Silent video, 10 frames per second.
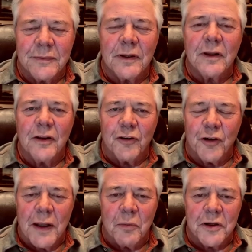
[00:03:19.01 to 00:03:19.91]
Love your
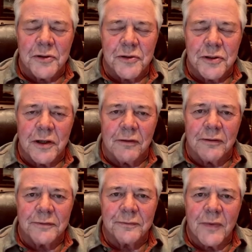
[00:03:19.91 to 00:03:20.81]
neighbor as yourself."
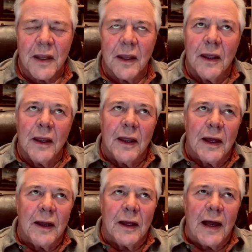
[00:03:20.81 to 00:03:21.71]

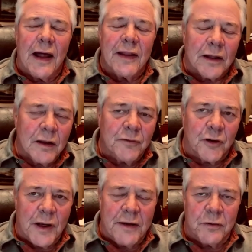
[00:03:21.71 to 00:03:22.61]
I think love your
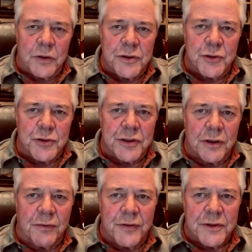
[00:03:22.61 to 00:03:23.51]
neighbor as
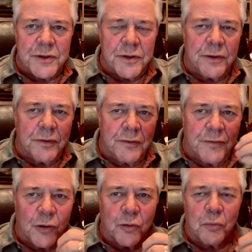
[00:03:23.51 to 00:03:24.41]
yourself is the
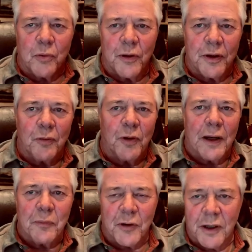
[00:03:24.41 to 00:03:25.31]
focal point of what
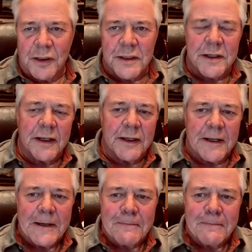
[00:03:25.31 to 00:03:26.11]
I'm trying to say today.